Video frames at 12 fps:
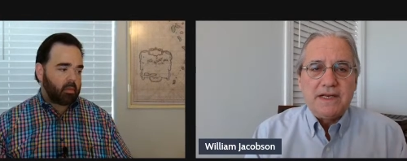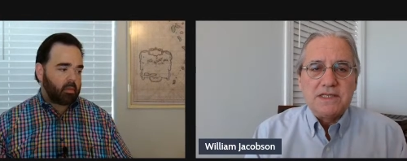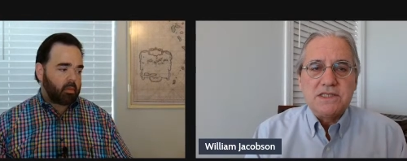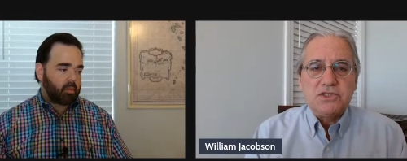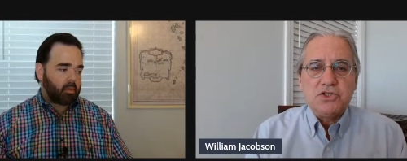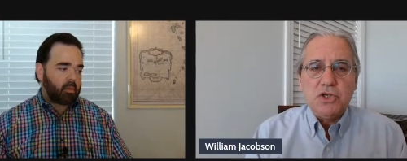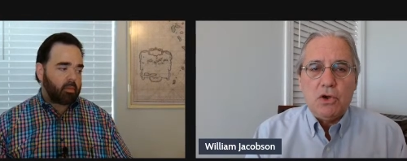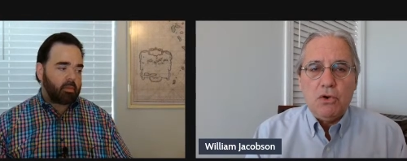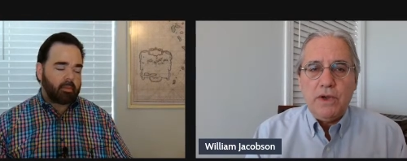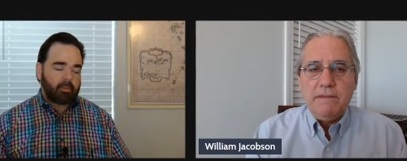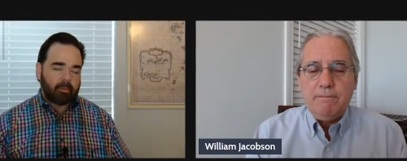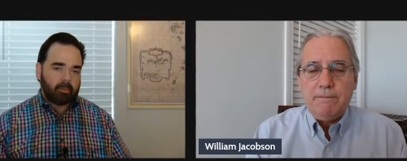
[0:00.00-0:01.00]
Speaker 1: that is
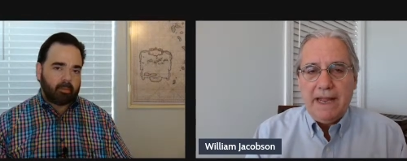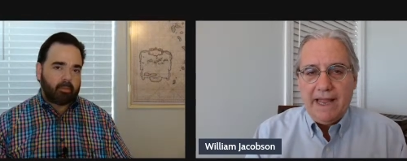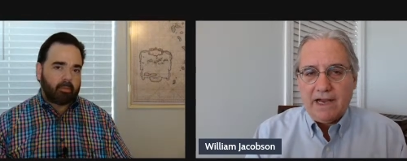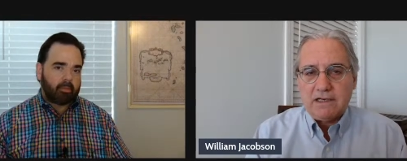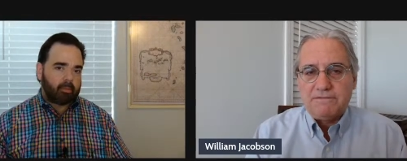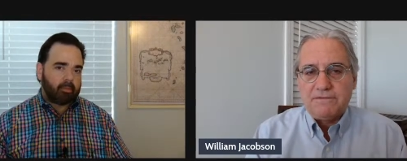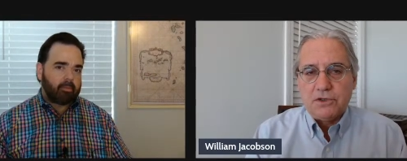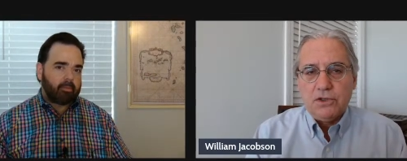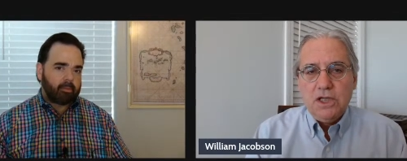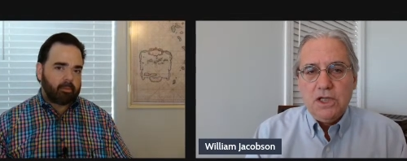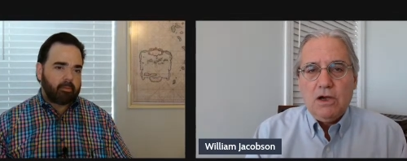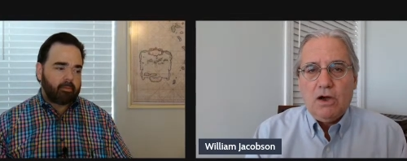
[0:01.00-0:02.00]
so
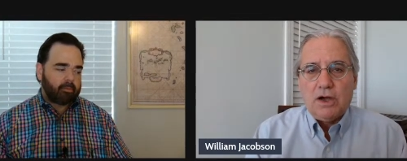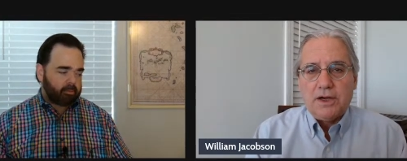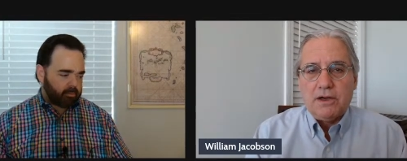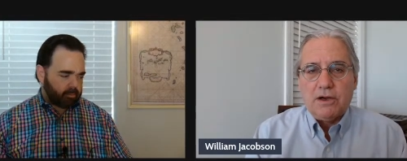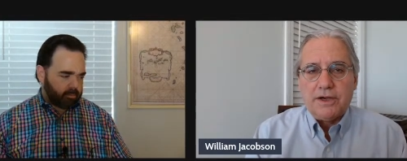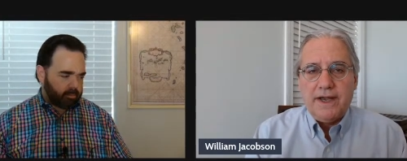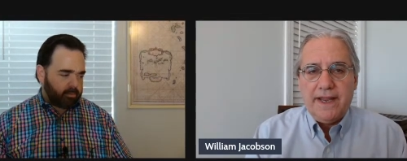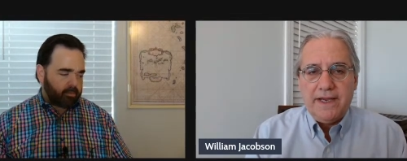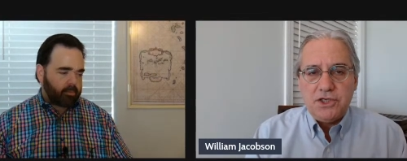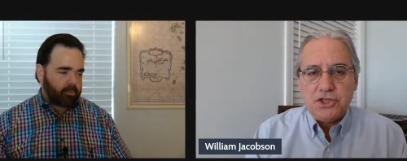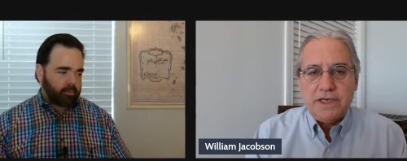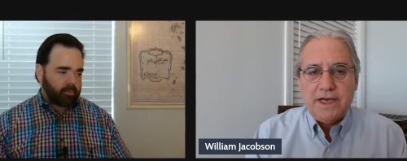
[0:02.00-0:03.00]
impactful on our
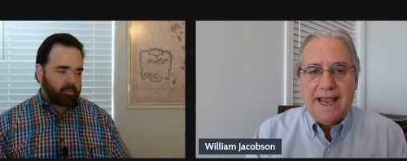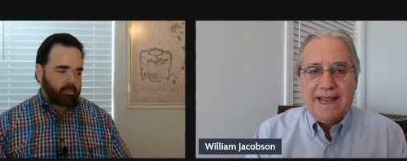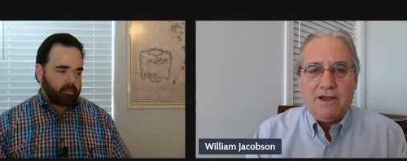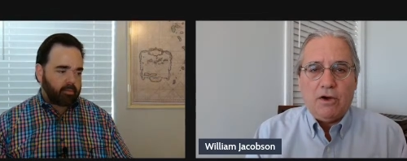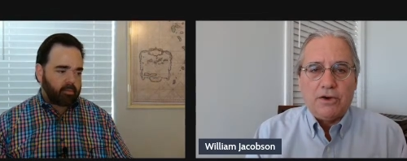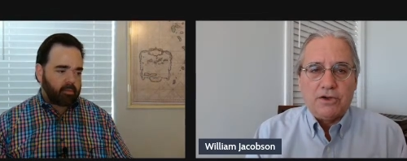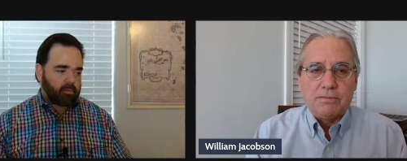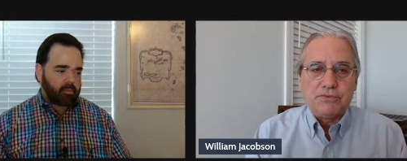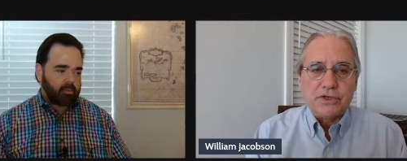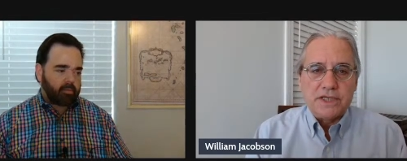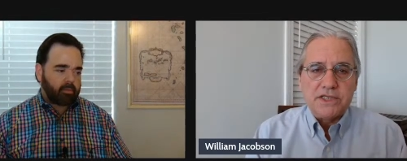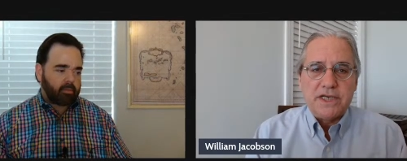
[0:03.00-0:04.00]
nation and on our
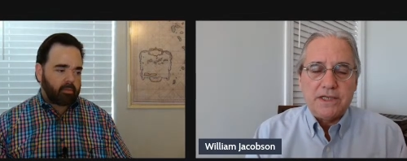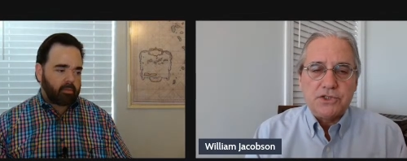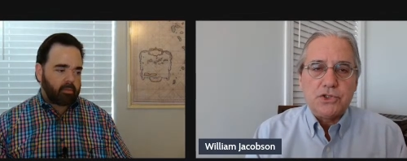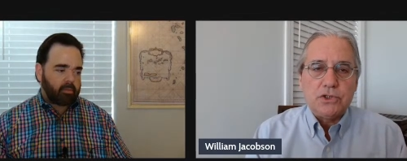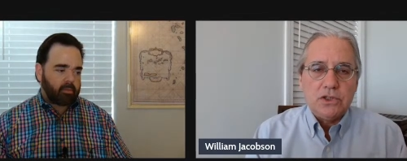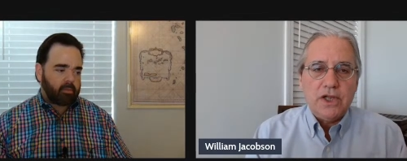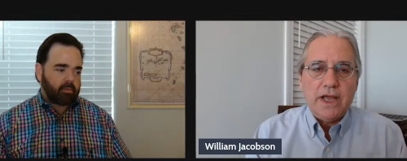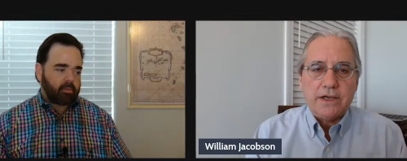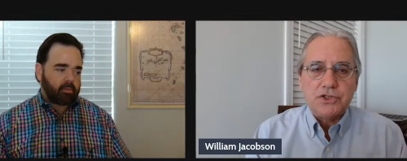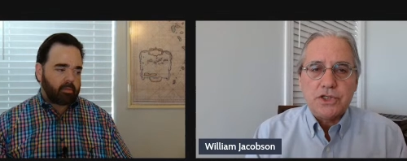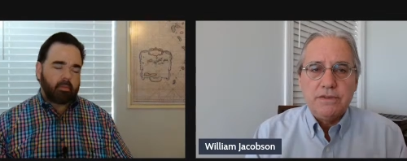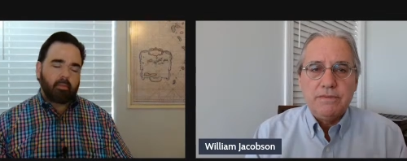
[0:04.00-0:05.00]
presidential
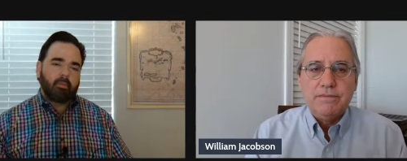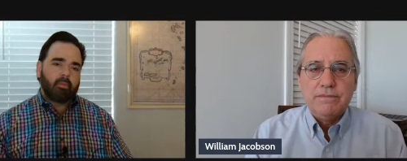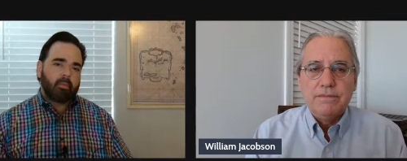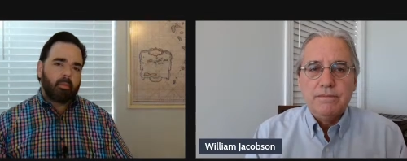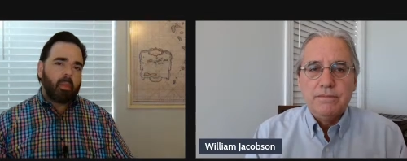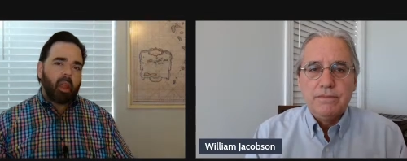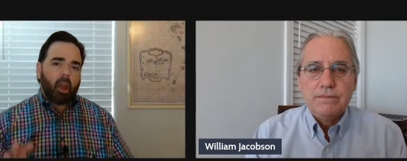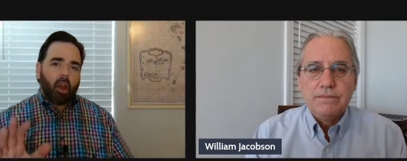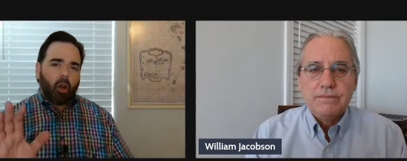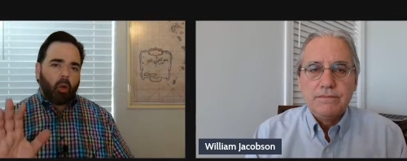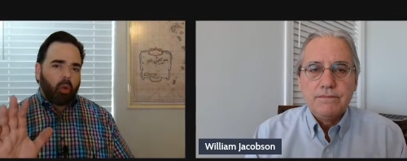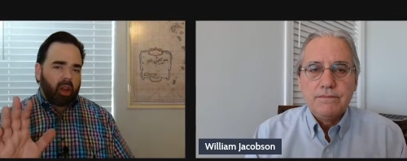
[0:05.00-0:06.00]
election.
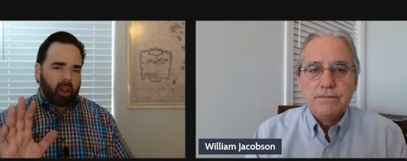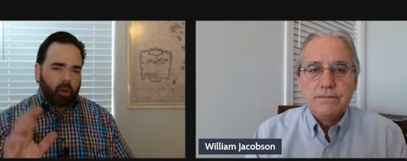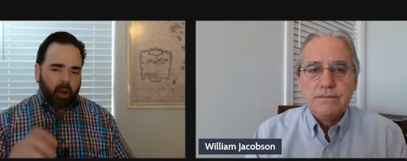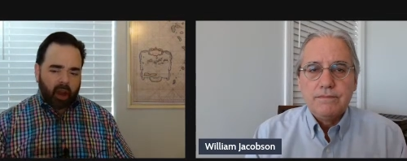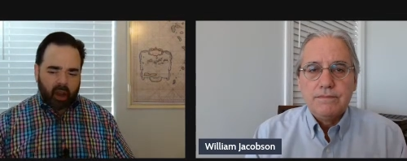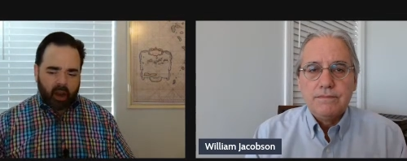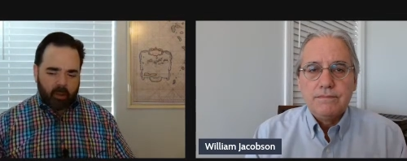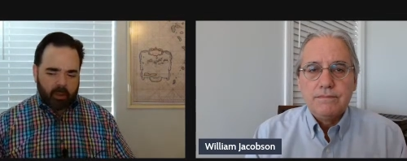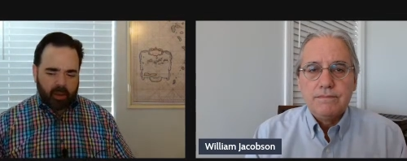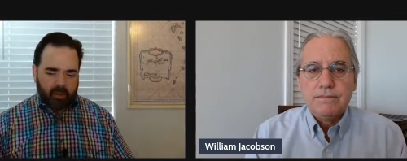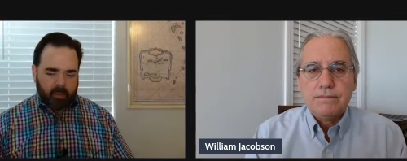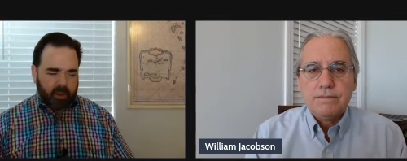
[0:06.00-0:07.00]
Speaker 2: Really quick, uh,
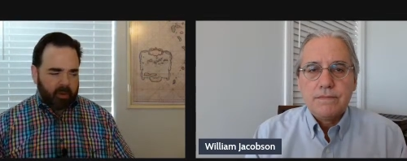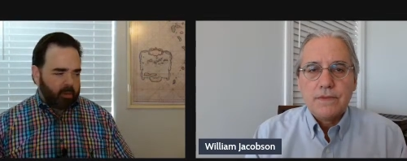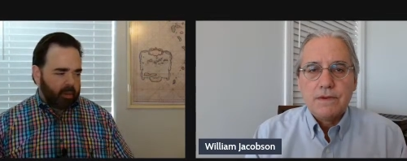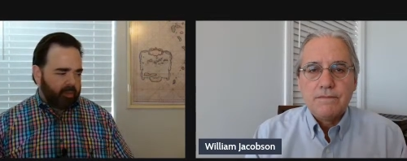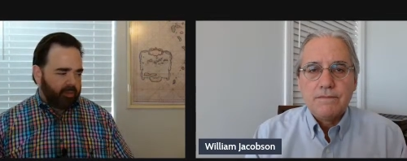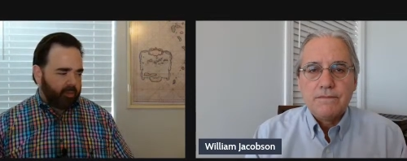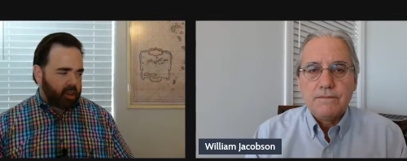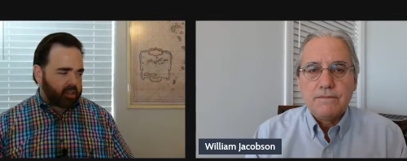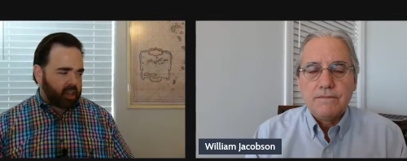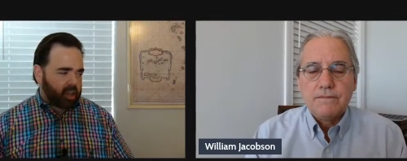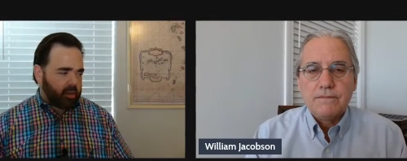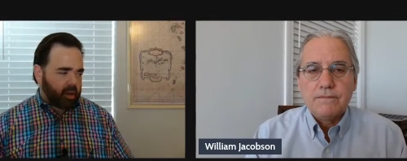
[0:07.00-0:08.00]
be, be, because
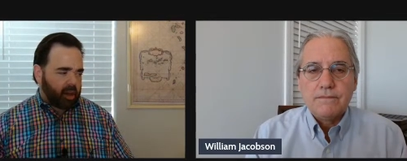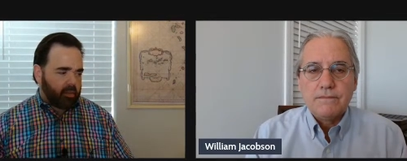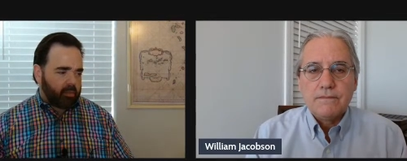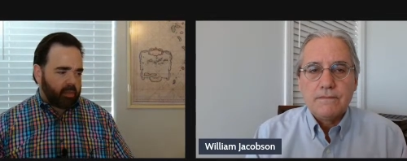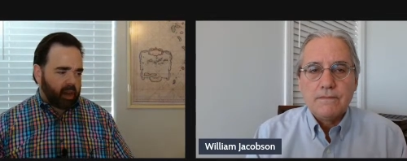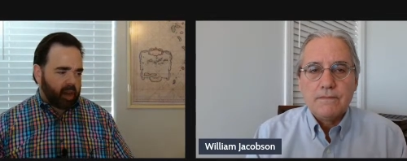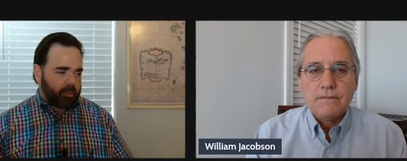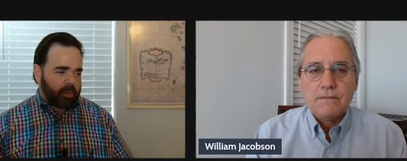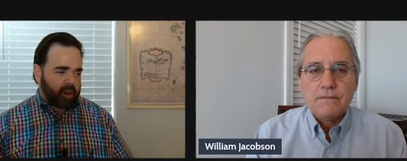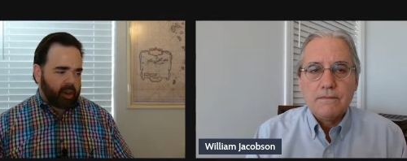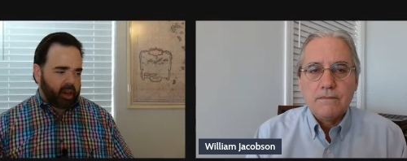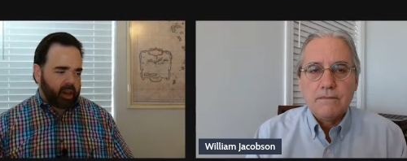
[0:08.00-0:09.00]
I'm, I'm up
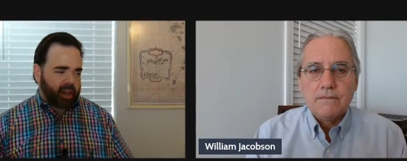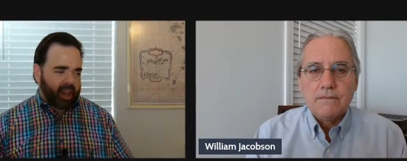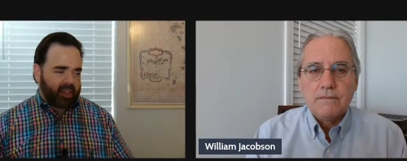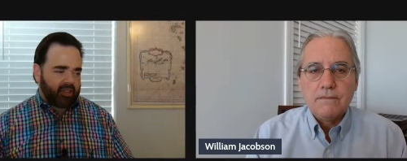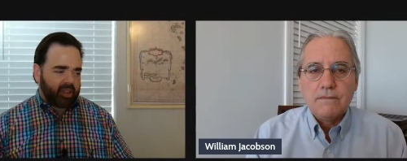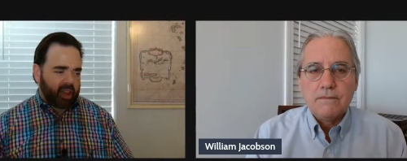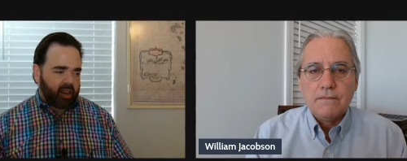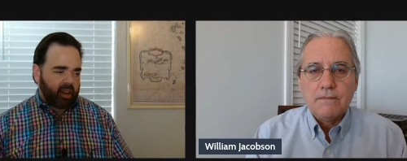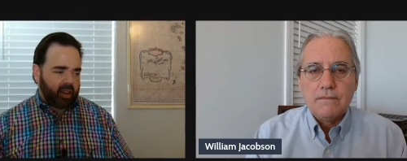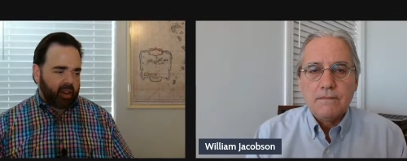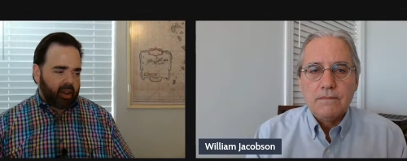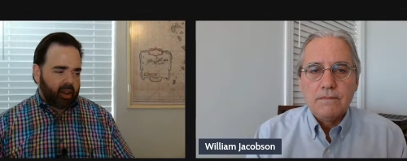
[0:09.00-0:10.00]
uh, against it.
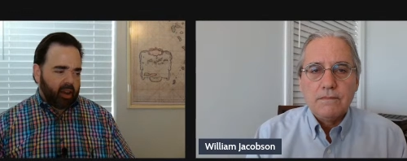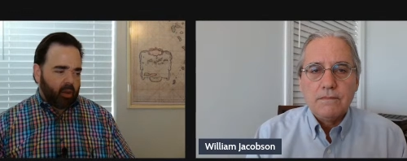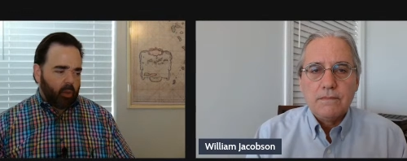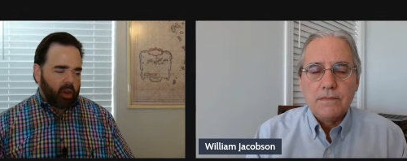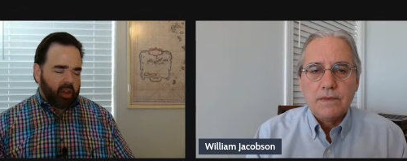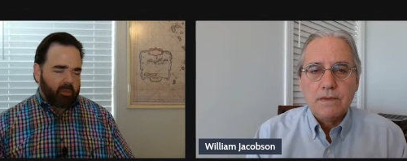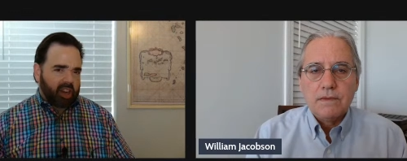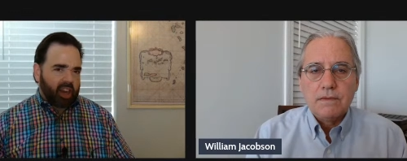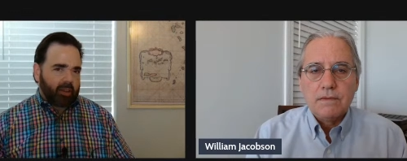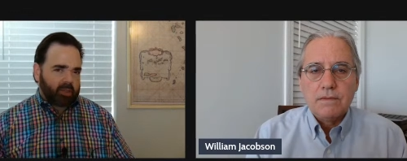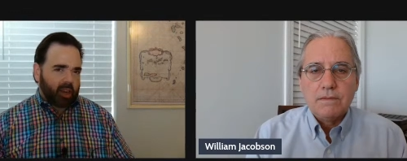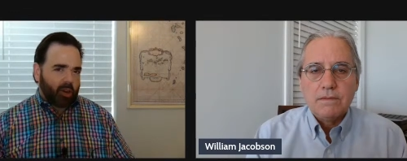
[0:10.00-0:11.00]
William
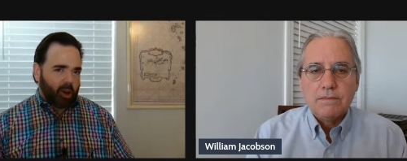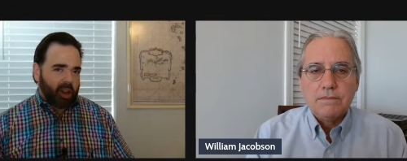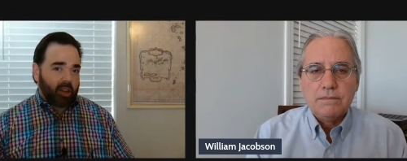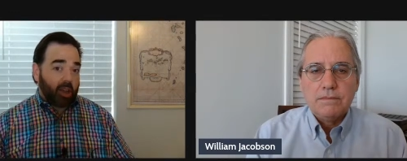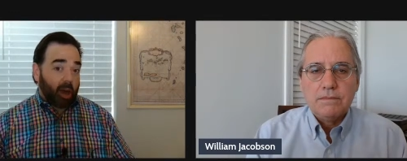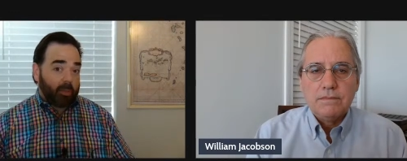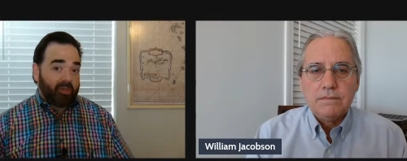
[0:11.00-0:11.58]
Jacobson, Cornell Law